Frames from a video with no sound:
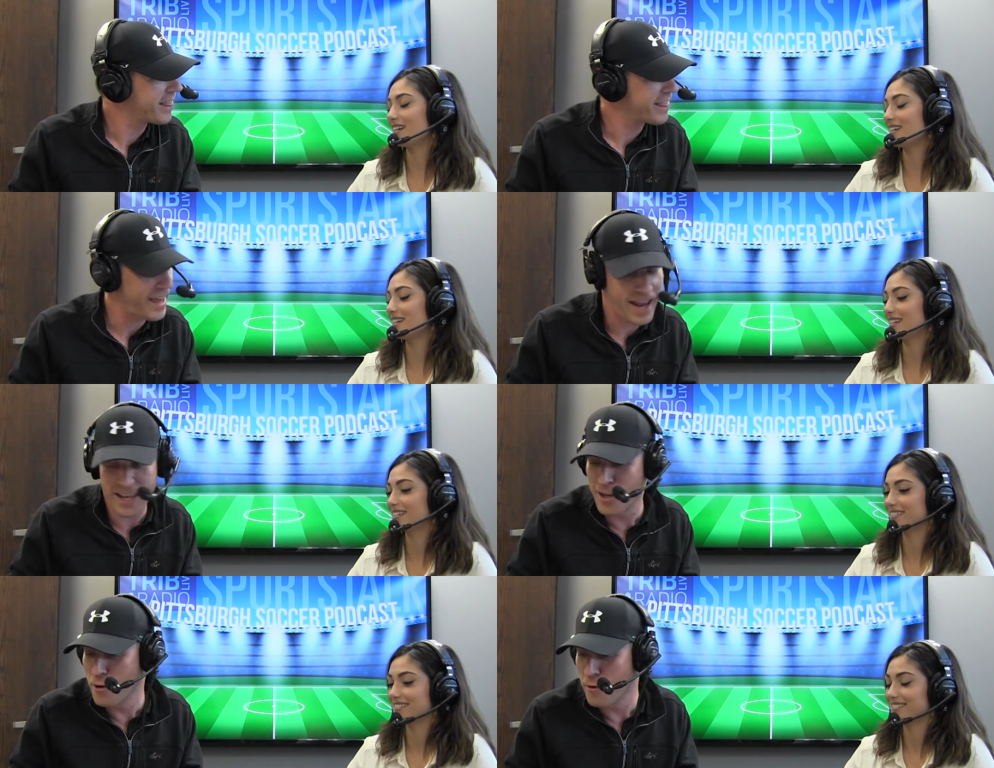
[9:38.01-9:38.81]
Speaker 1: You,
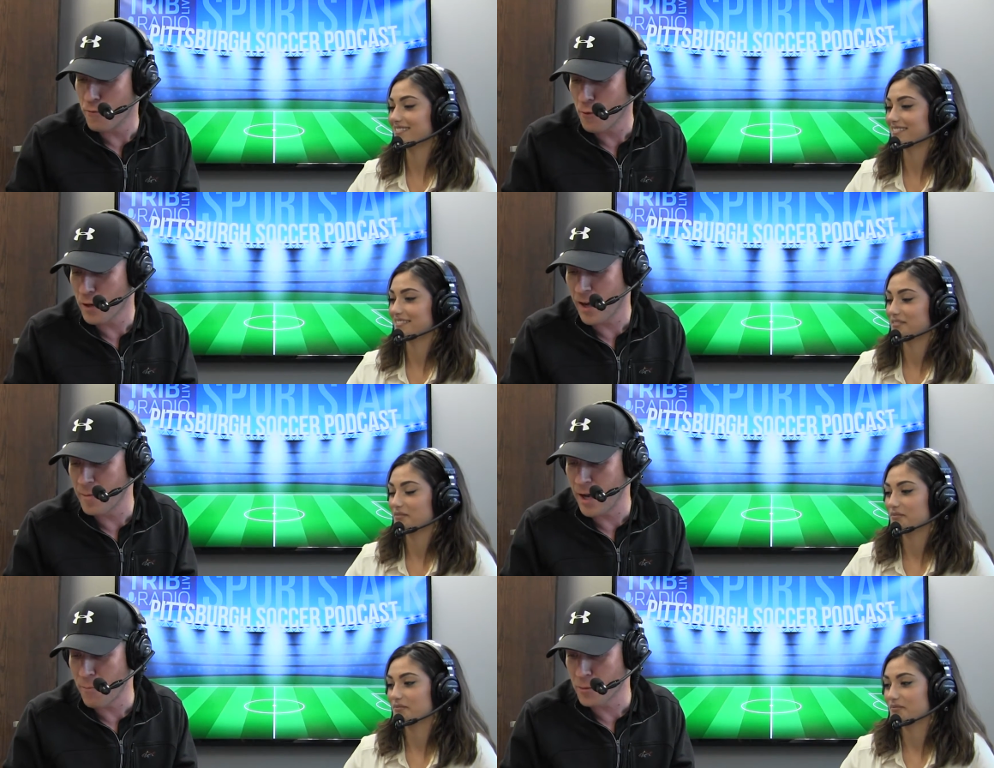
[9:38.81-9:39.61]
Thank you for
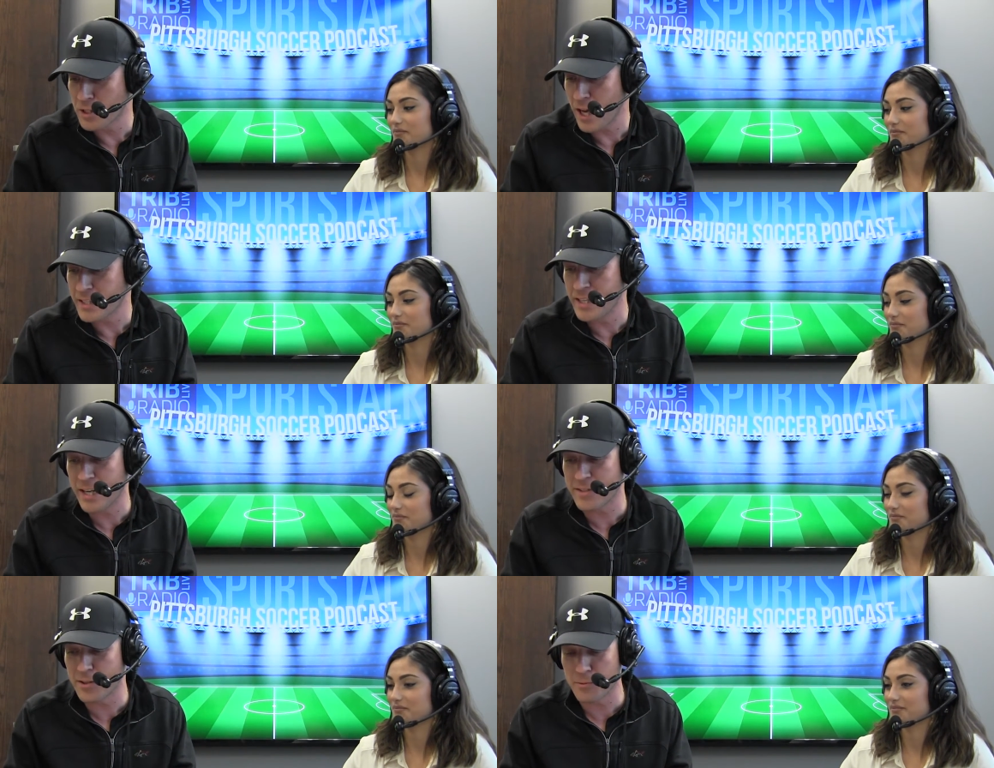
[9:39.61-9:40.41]
coming up. We'll talk to
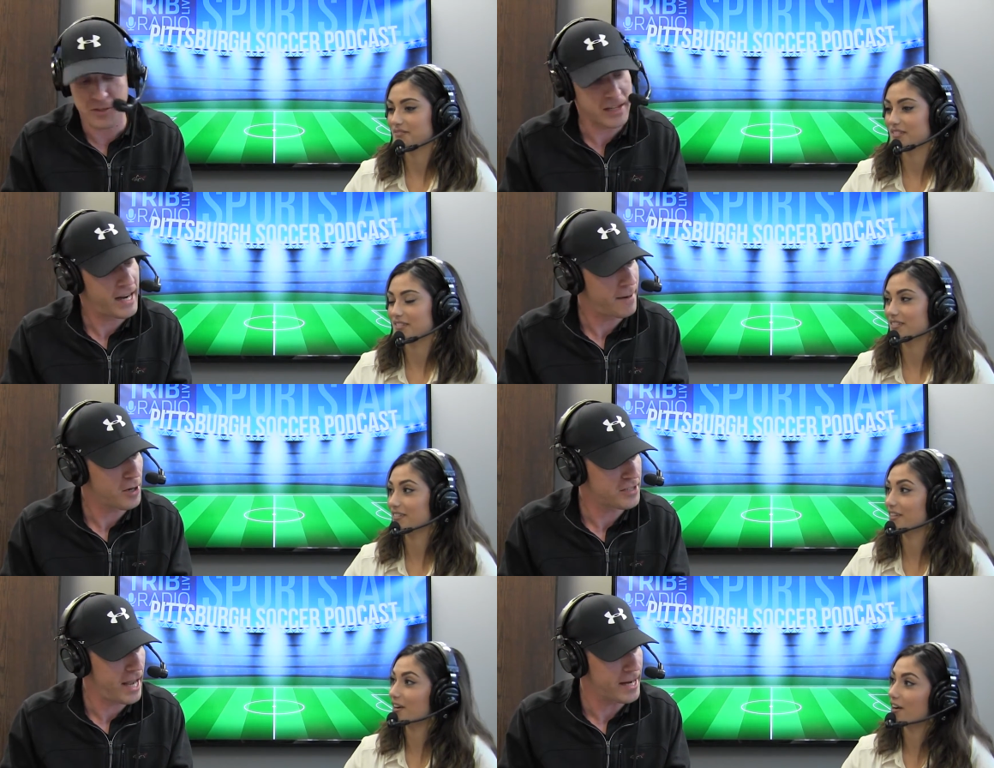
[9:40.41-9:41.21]
you again soon. We'll see you at
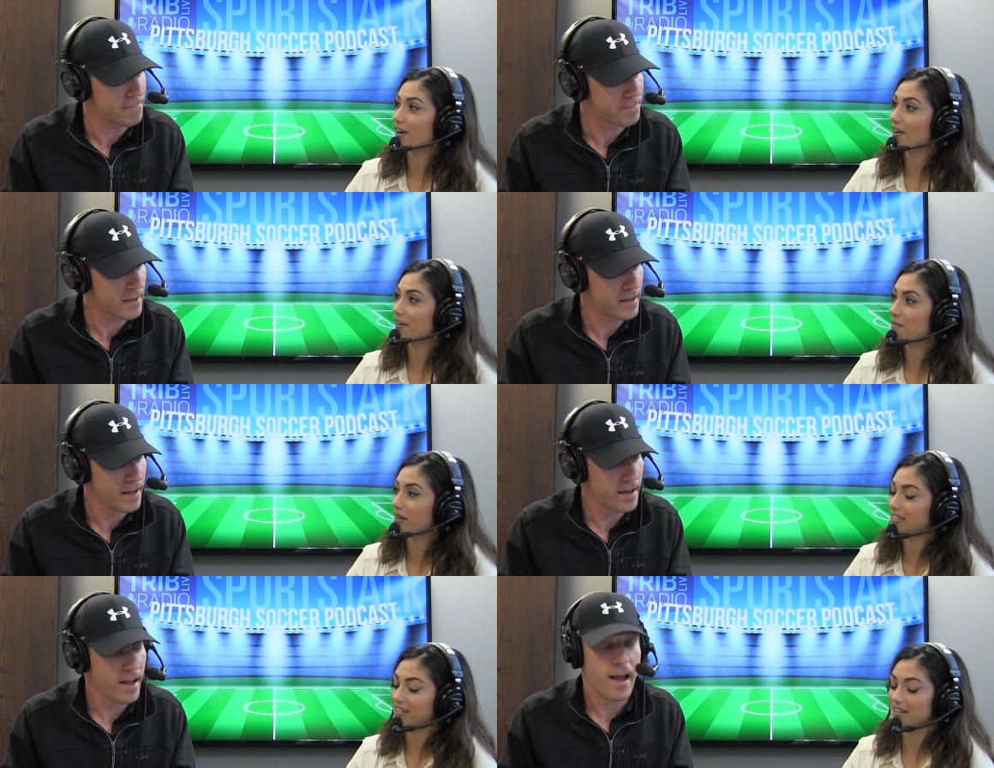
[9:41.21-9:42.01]
Highmark Stadium.
Speaker 2: All
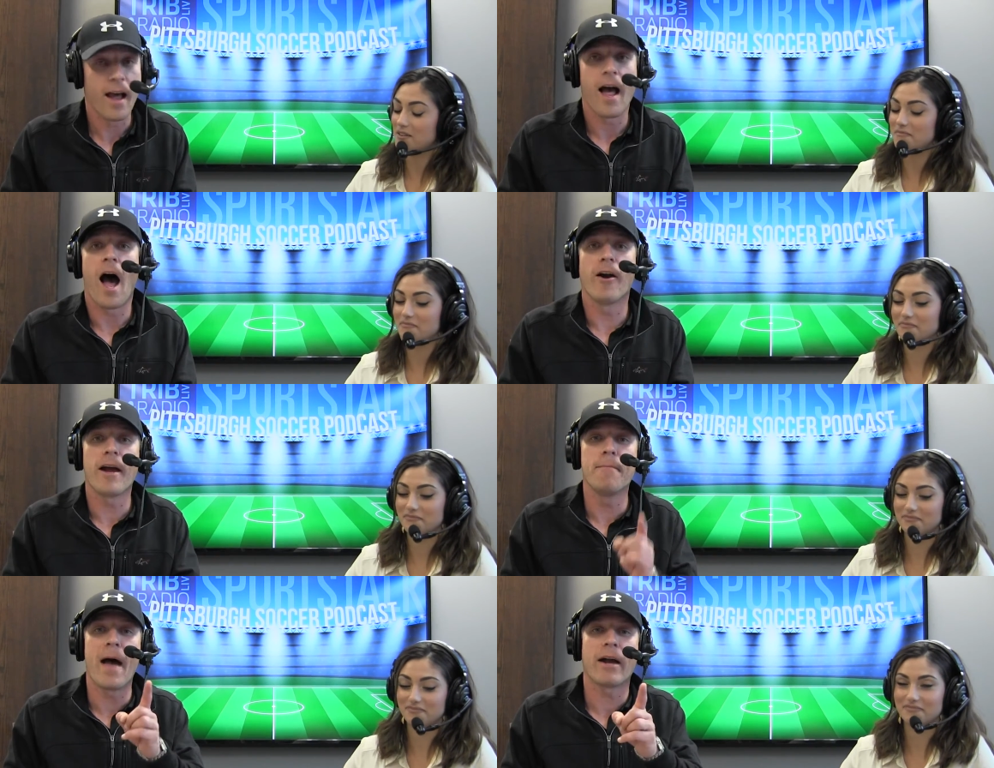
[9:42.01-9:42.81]
right, Mike. See you there.
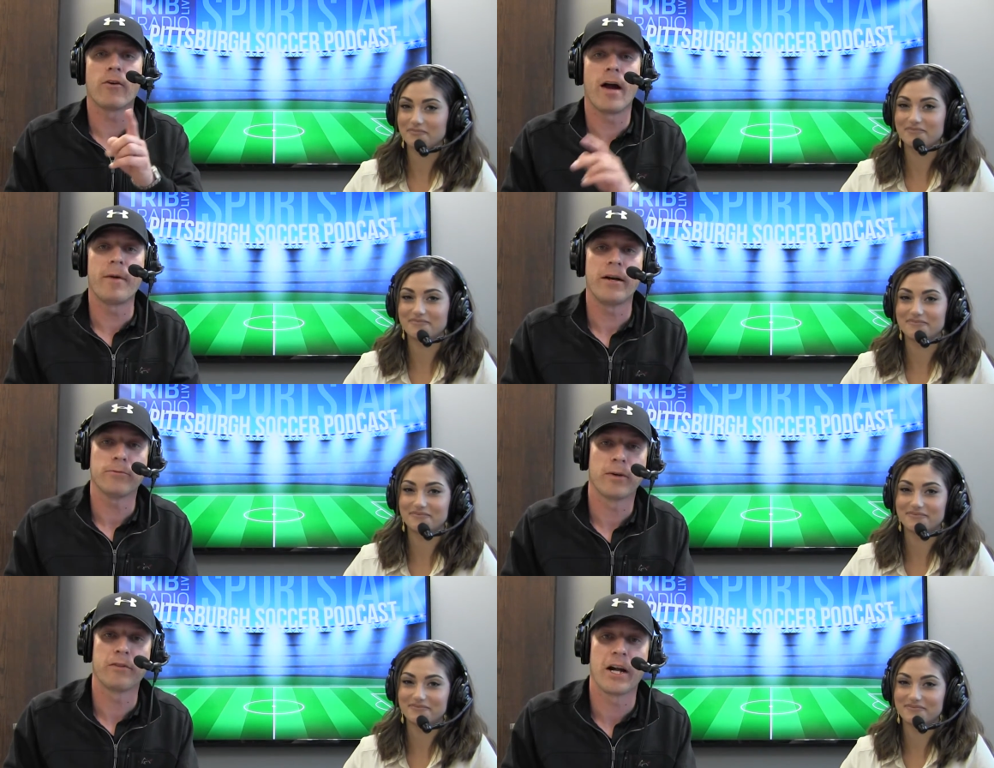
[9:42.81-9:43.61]
Speaker 1: All right, Matt Grubba,
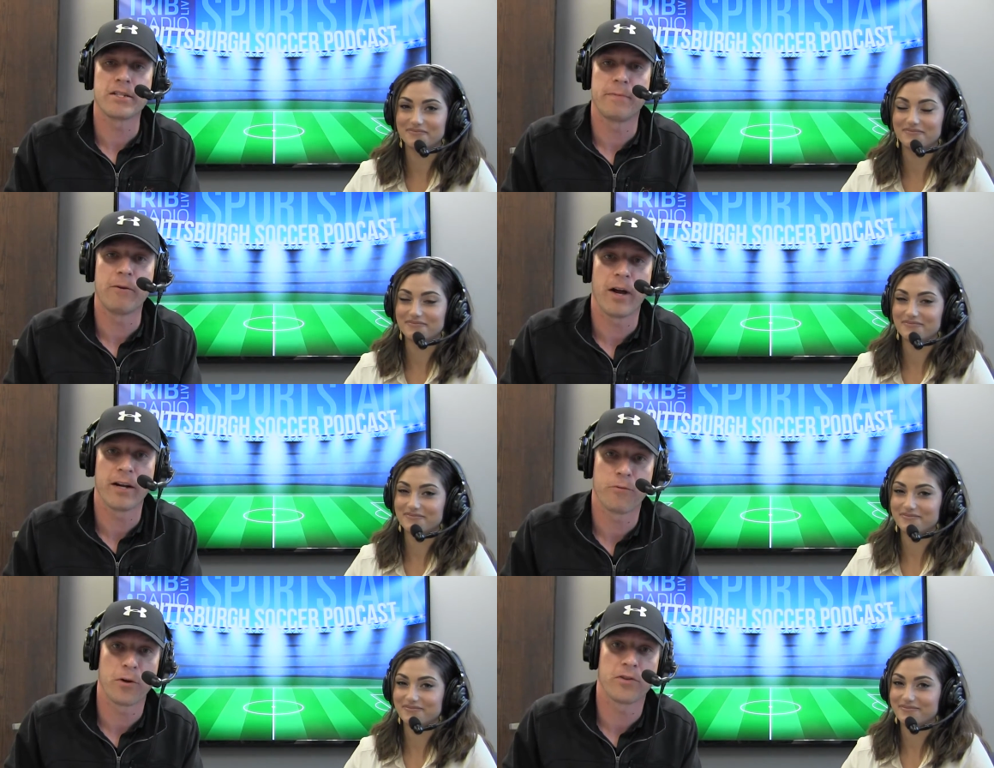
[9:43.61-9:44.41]
Riverhounds beat
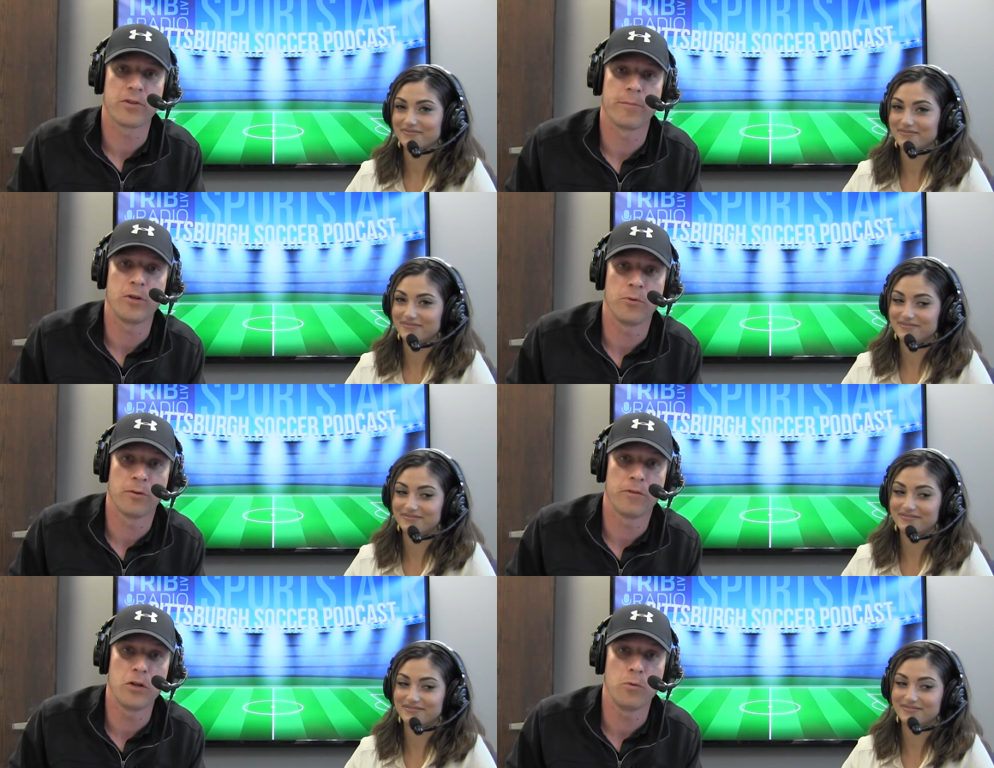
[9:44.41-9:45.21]
writer for the
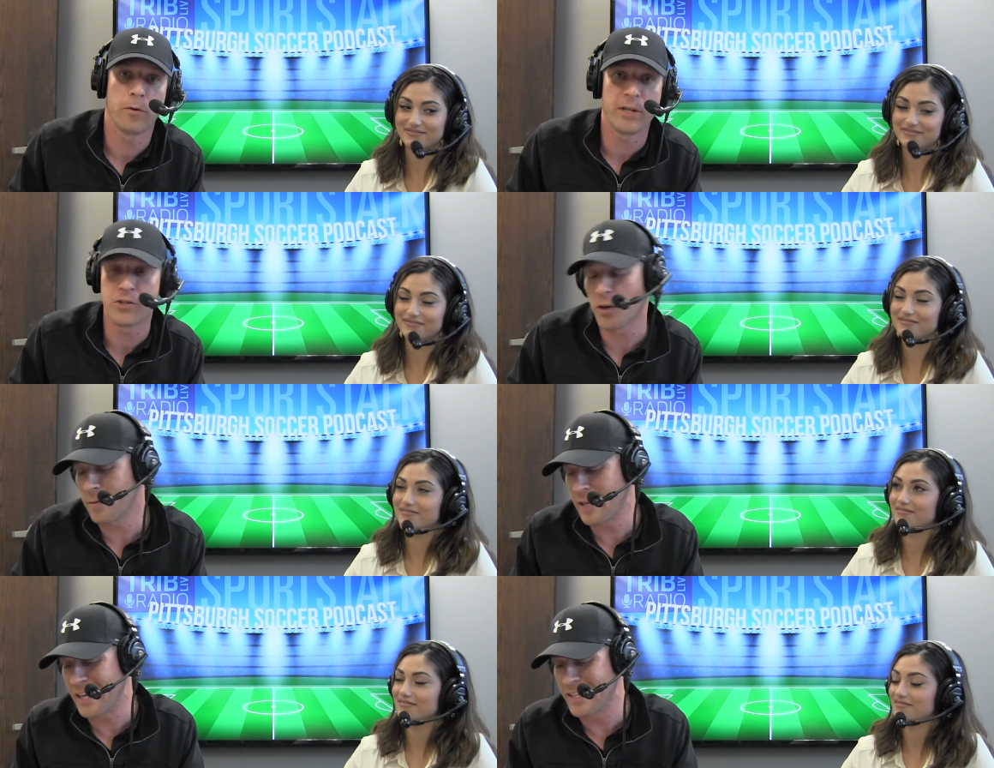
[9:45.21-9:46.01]
Tribune Review, will be
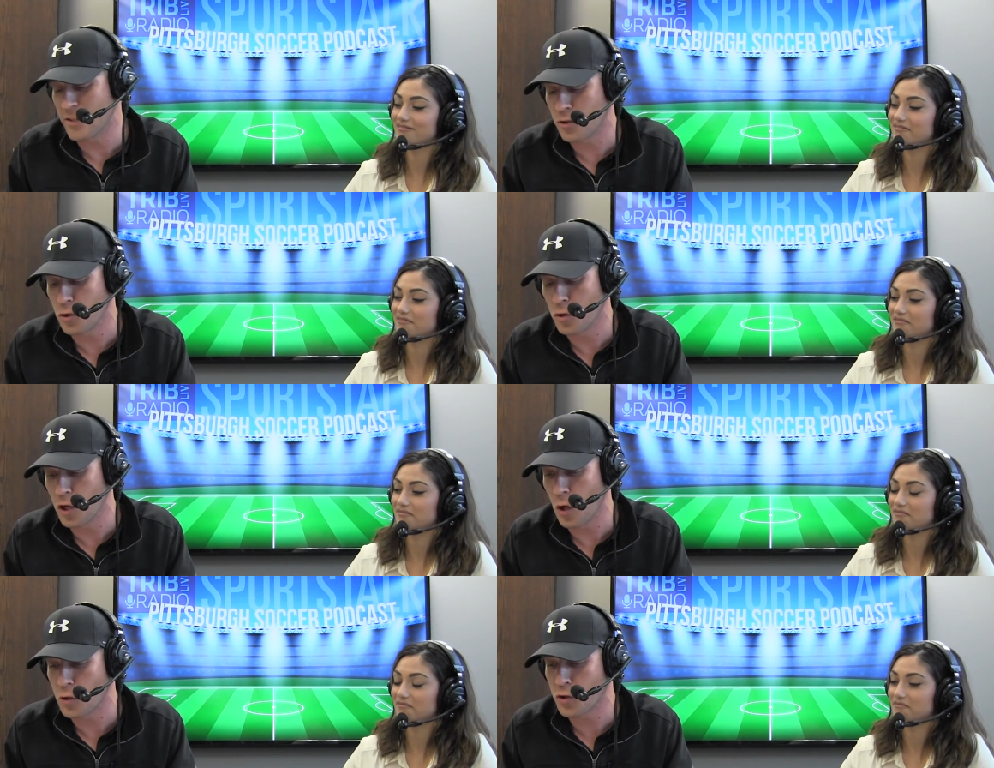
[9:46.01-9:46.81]
joining me in
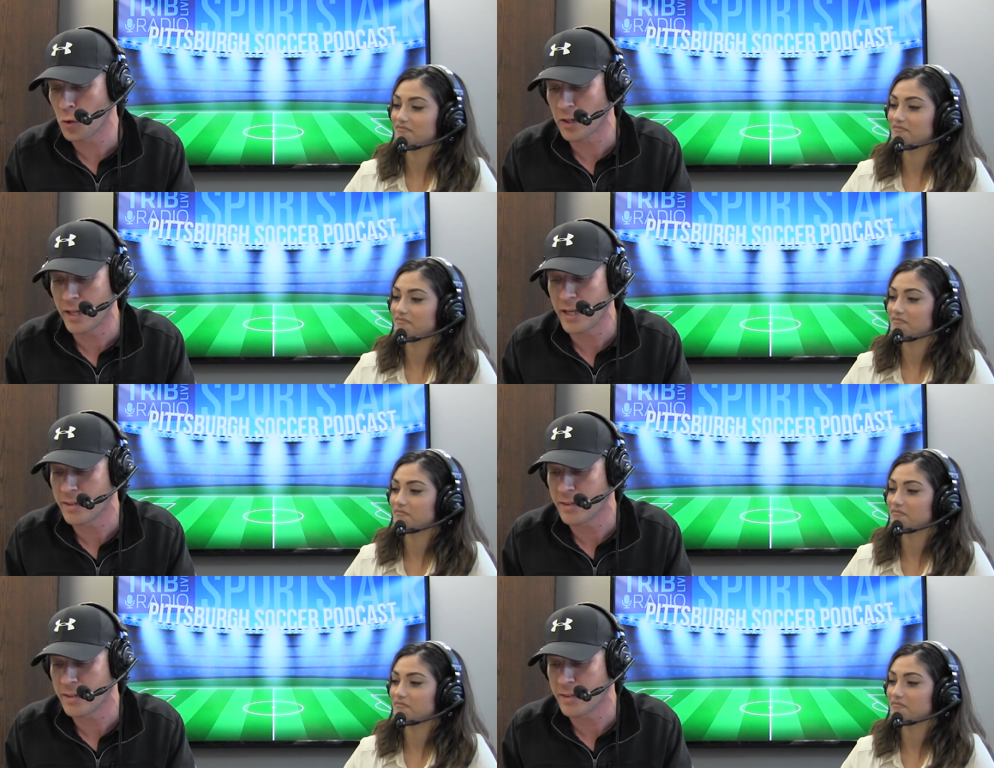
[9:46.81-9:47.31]
studio shortly.